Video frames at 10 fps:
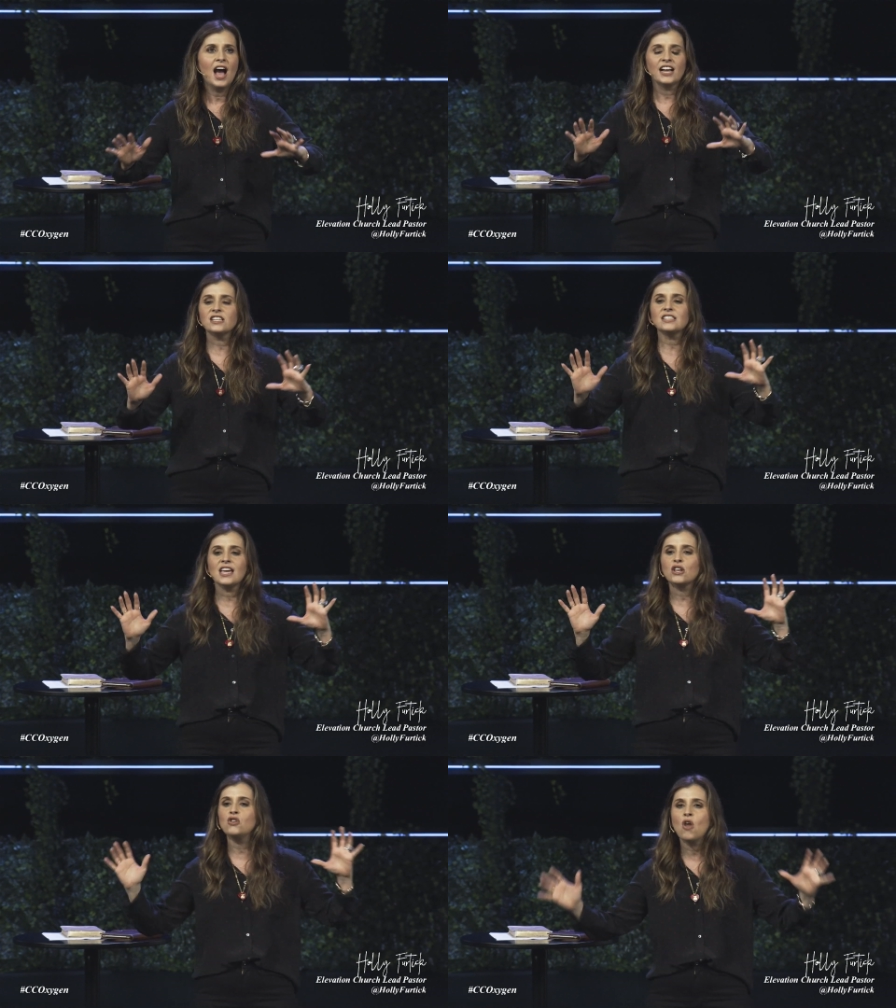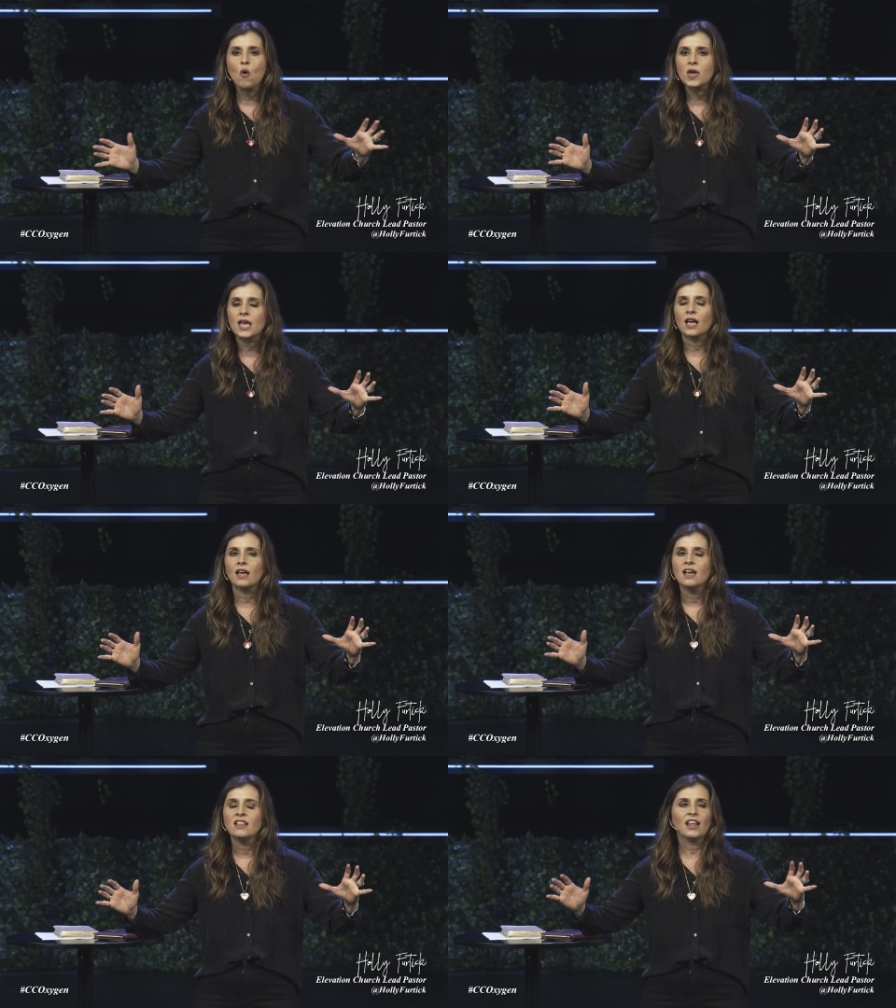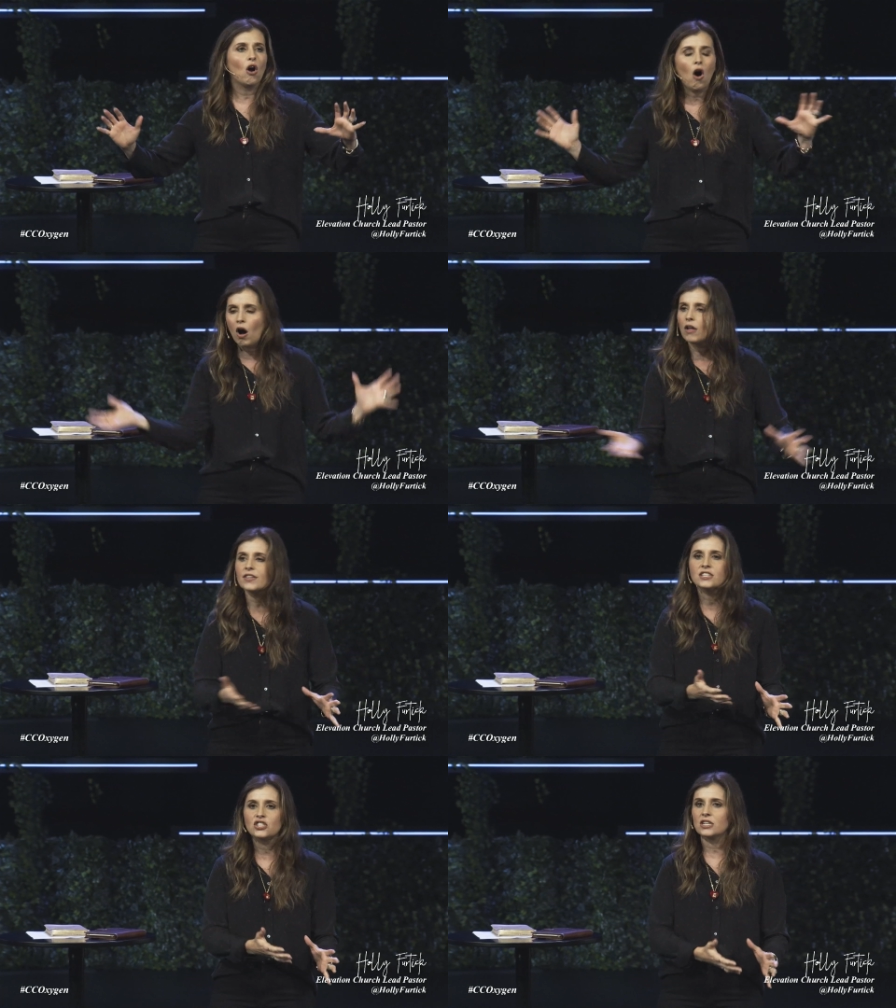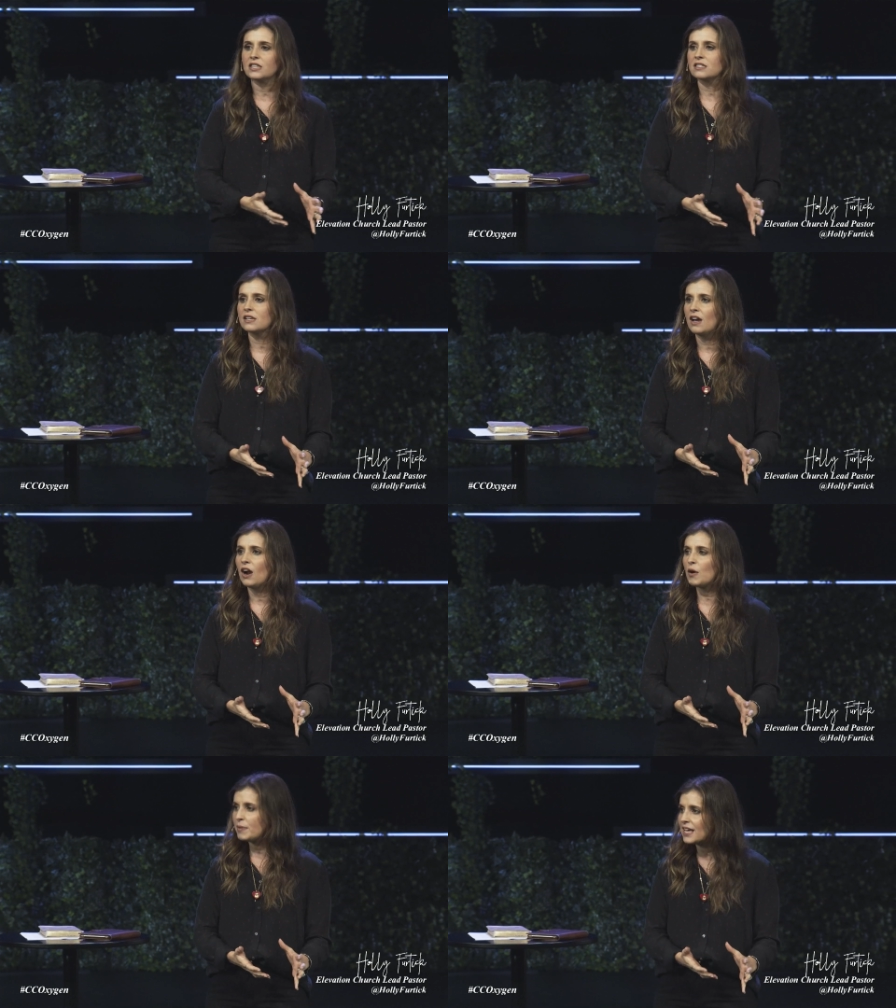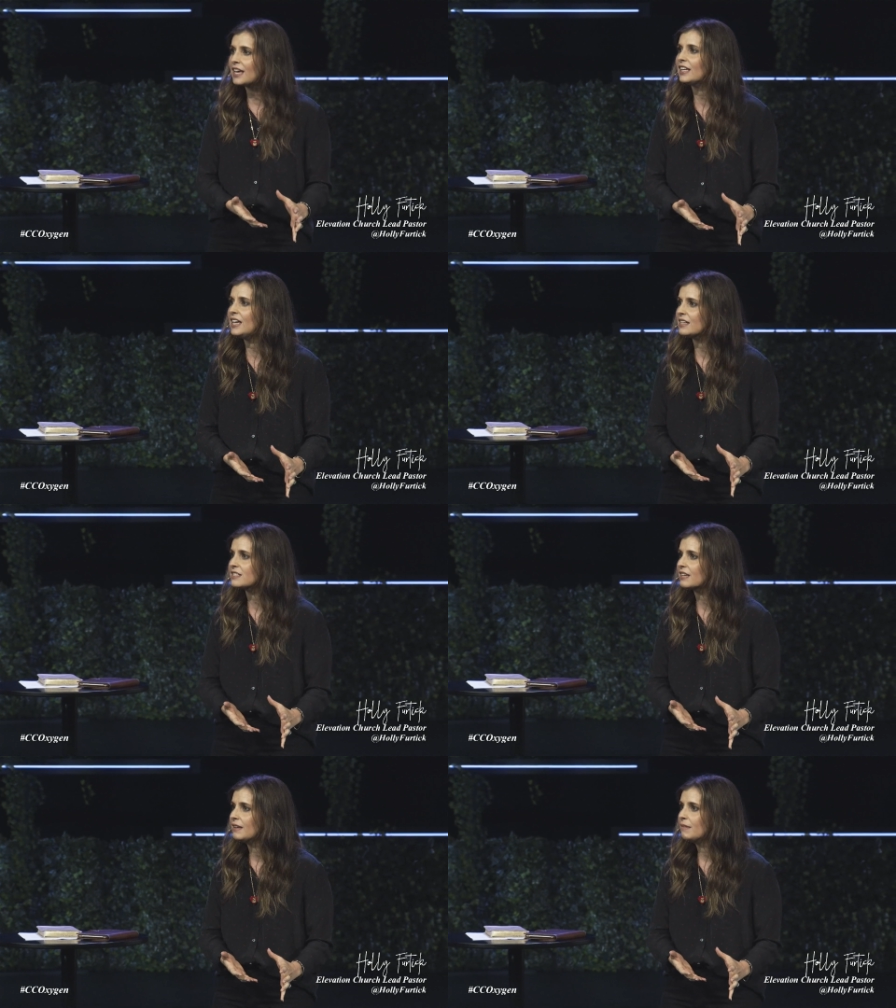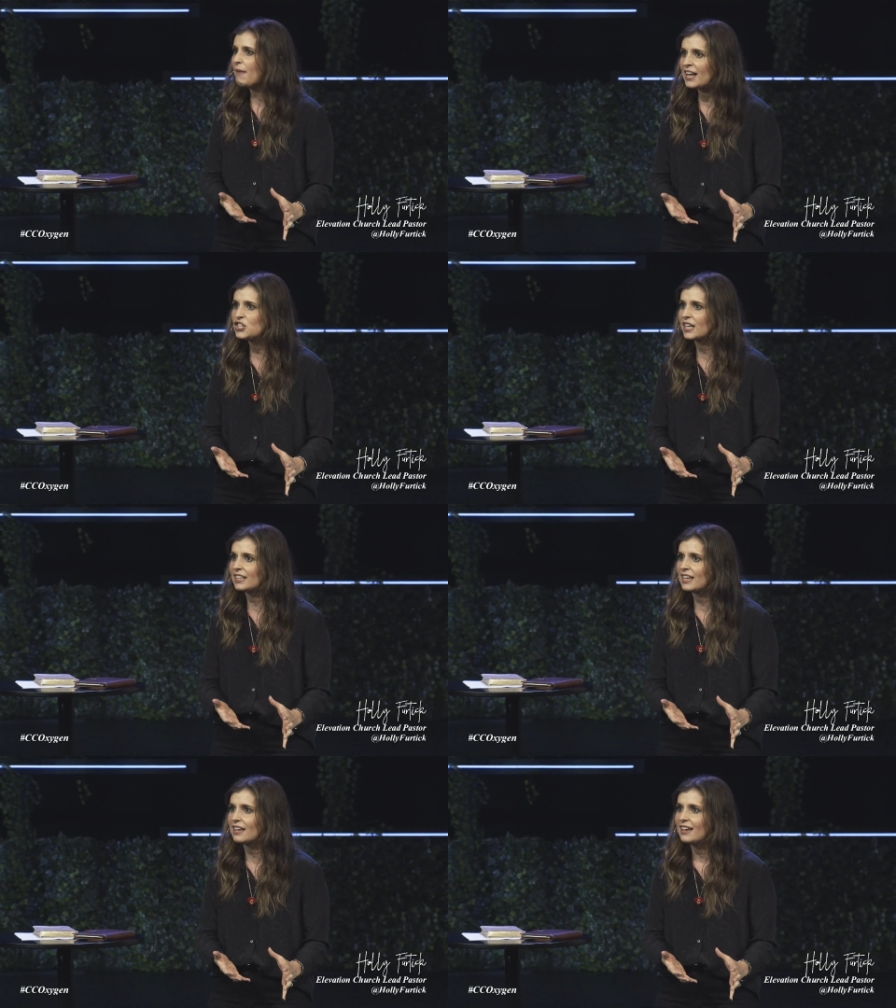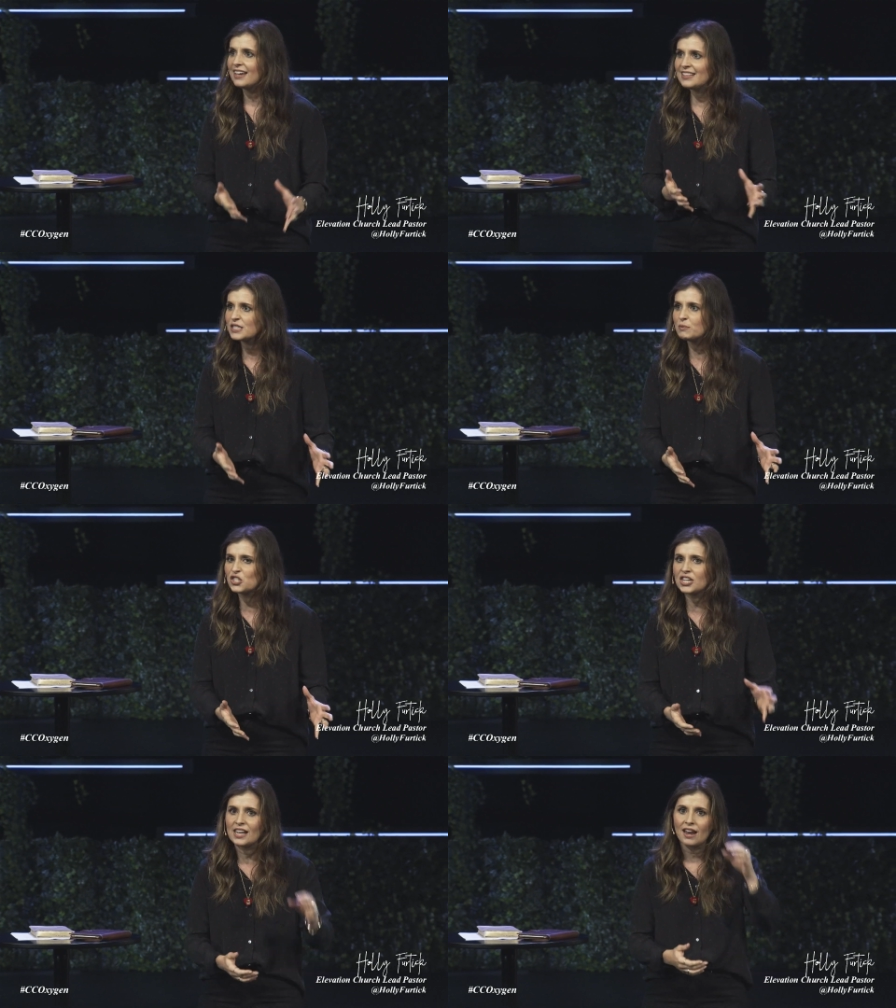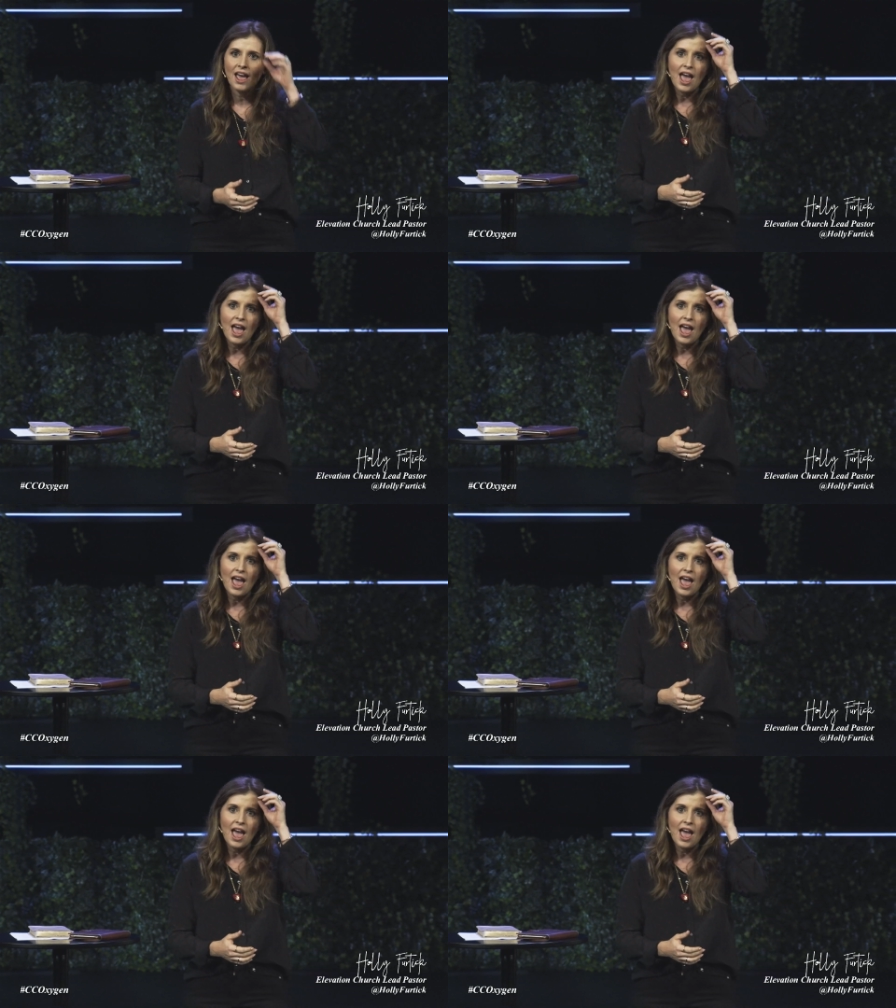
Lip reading: I just like knowing that all the dishes are being cleaned magically in this machine.